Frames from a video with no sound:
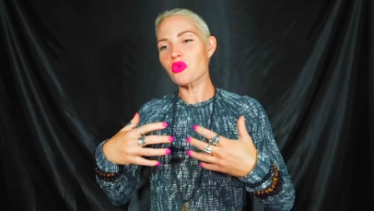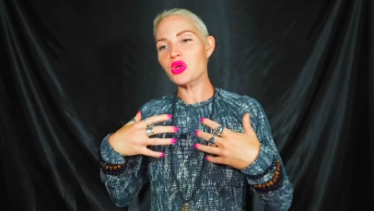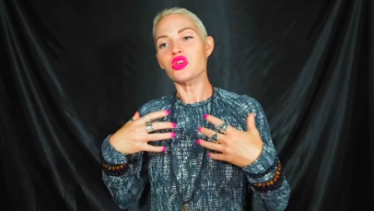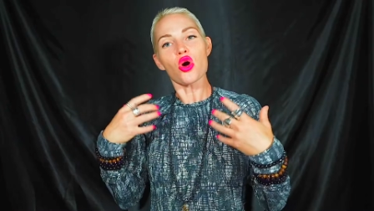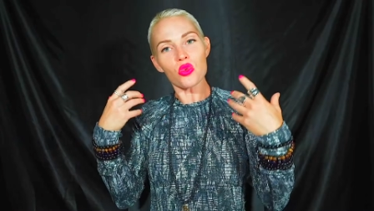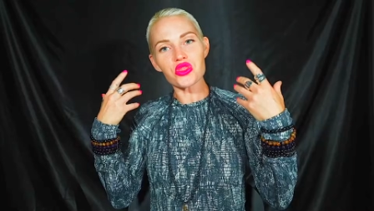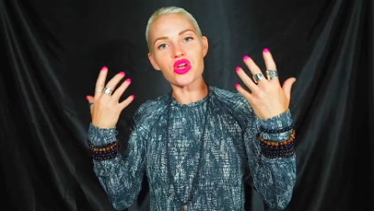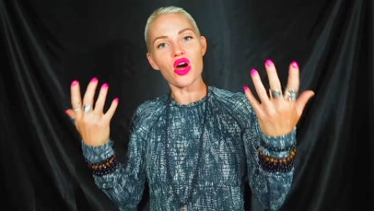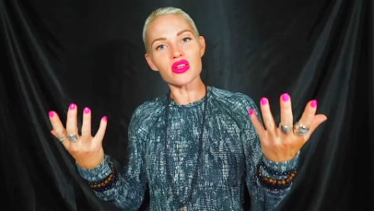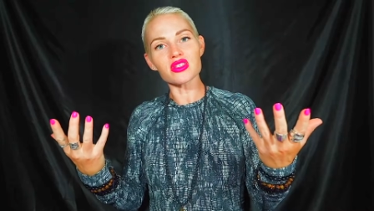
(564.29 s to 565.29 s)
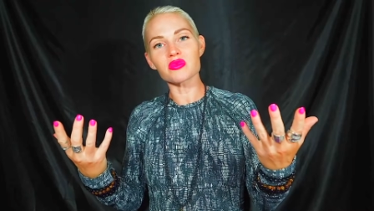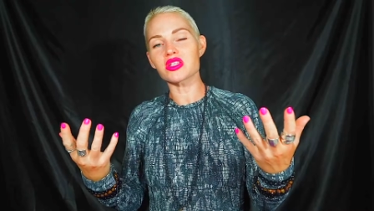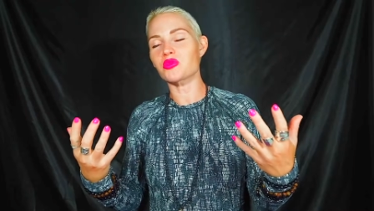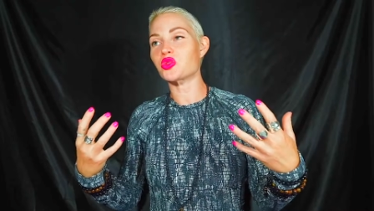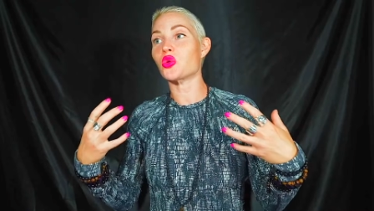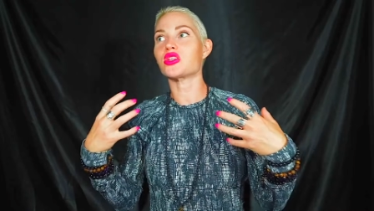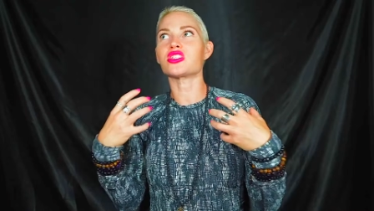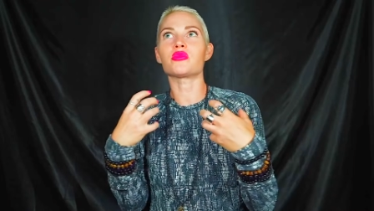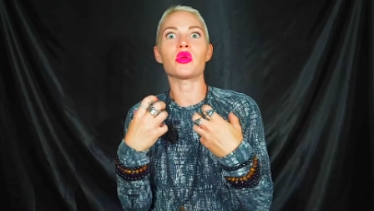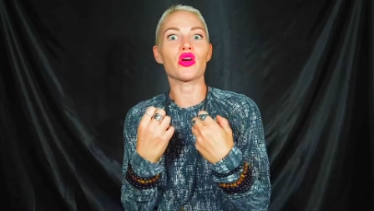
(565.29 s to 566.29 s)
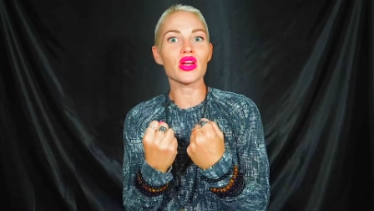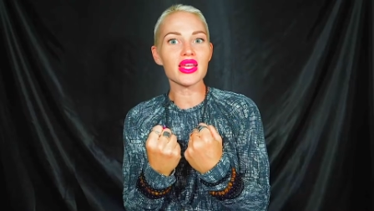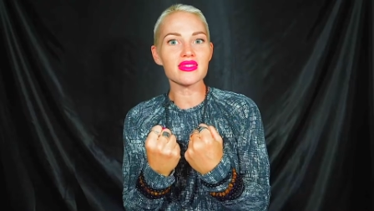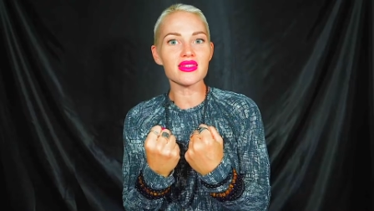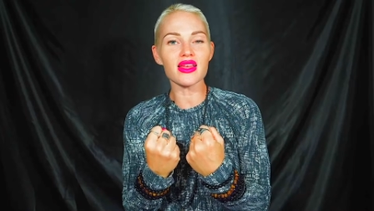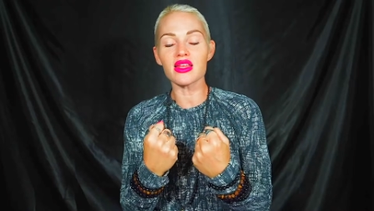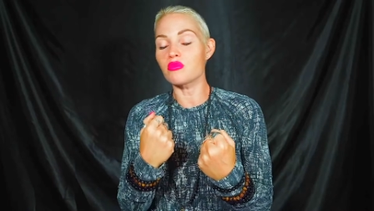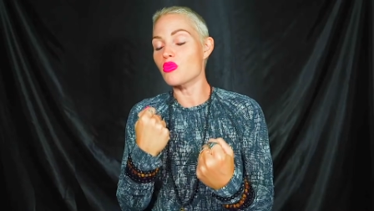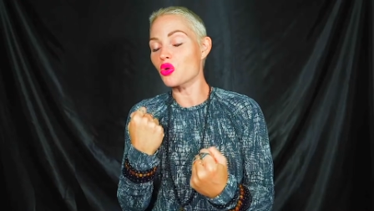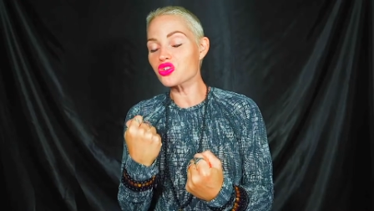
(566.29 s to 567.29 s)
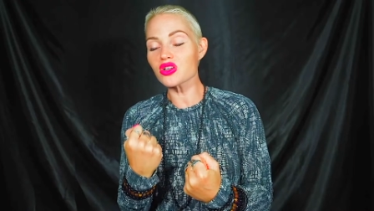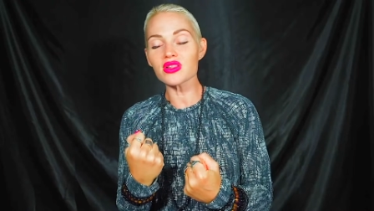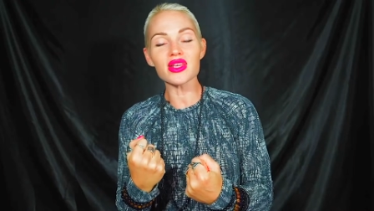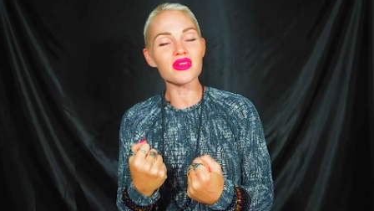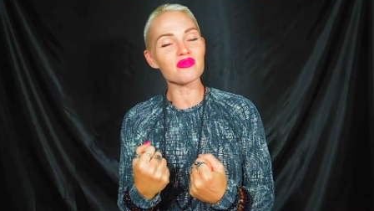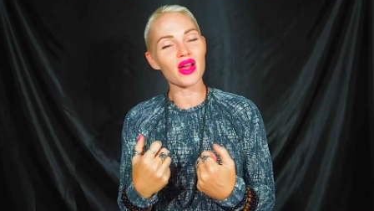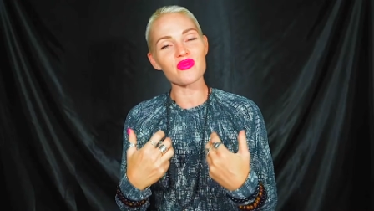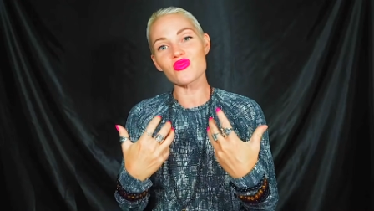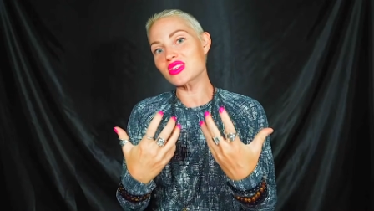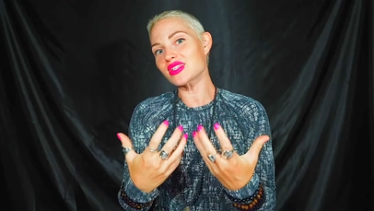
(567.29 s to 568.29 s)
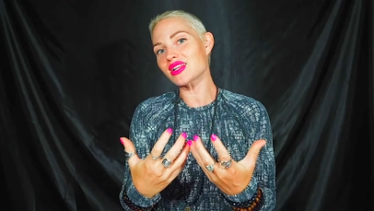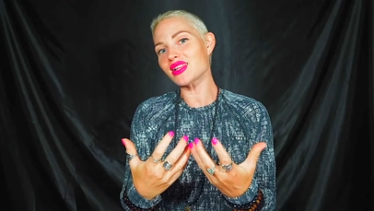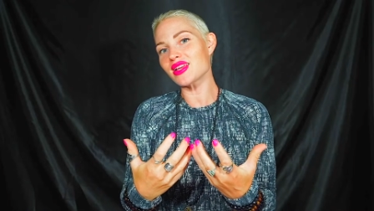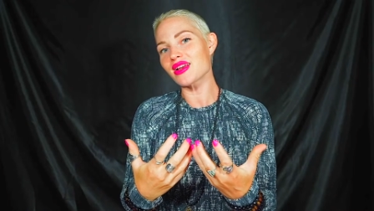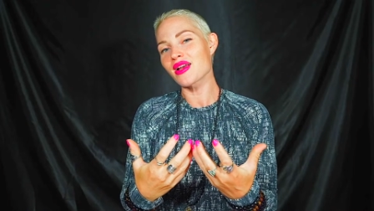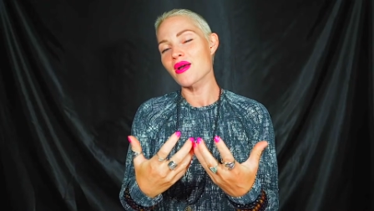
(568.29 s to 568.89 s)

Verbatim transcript: We know what the concept is, but to experience it emotionally, right, physically,